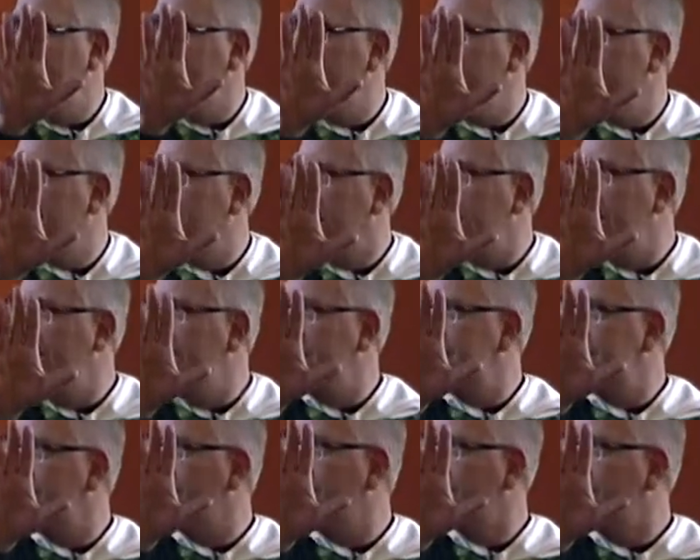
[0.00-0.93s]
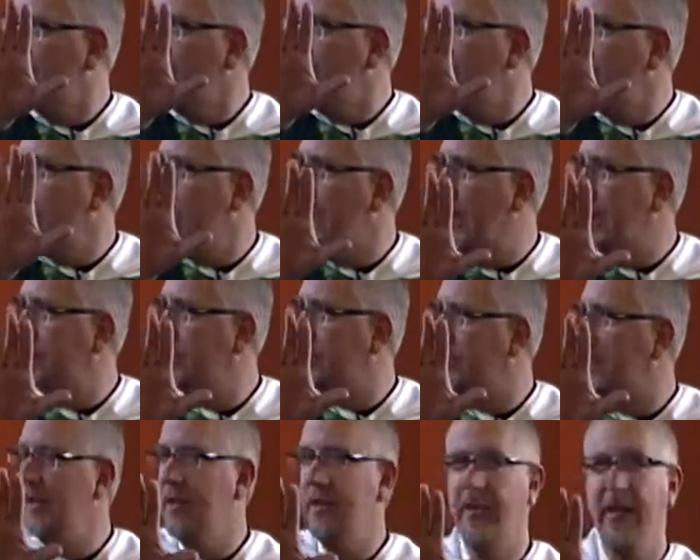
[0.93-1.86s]
And it was Jesus who
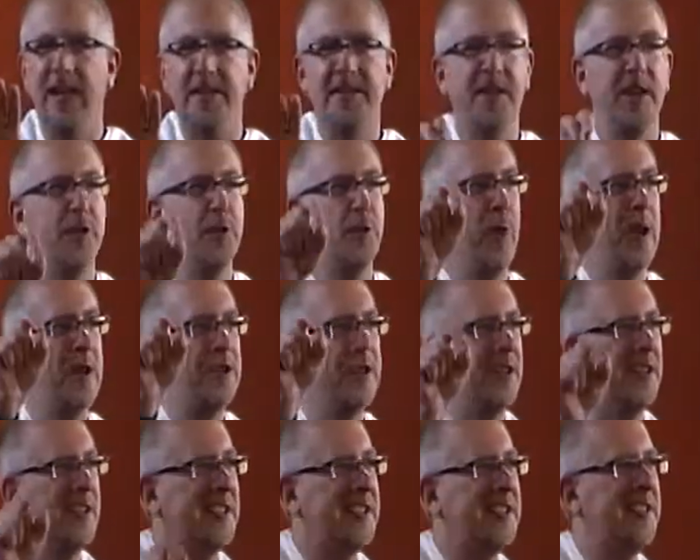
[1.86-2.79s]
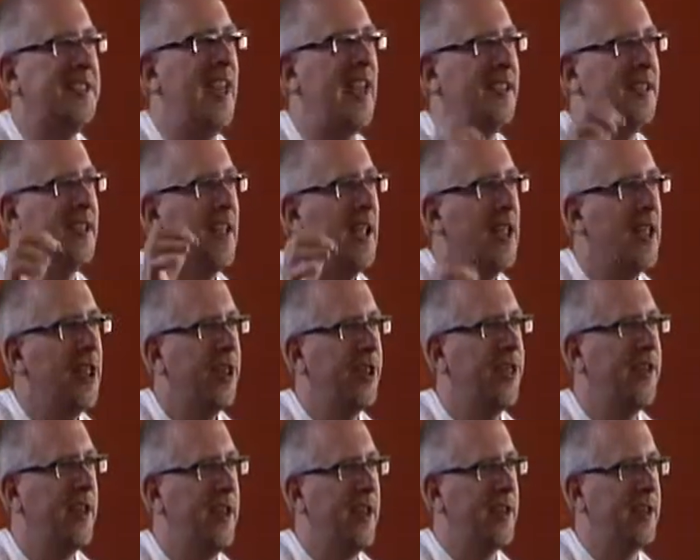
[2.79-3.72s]
entered into that situation to set
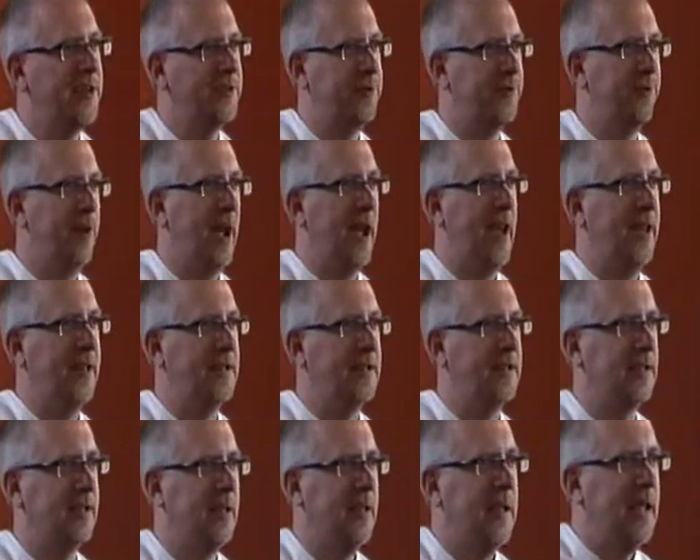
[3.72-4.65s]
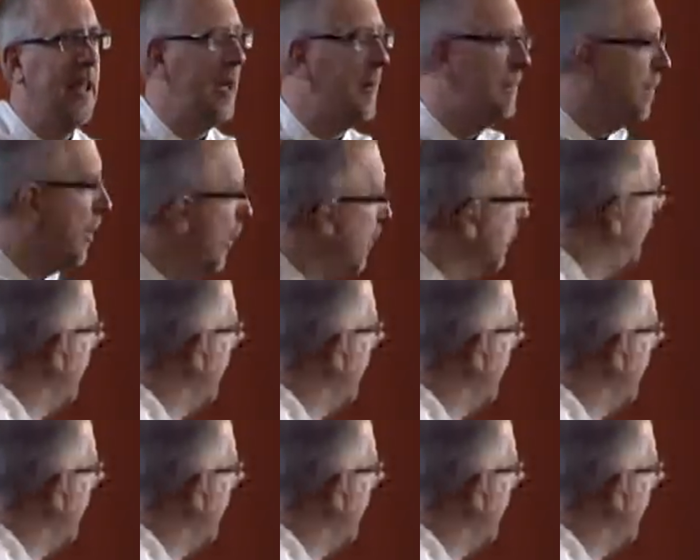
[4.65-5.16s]
things right. In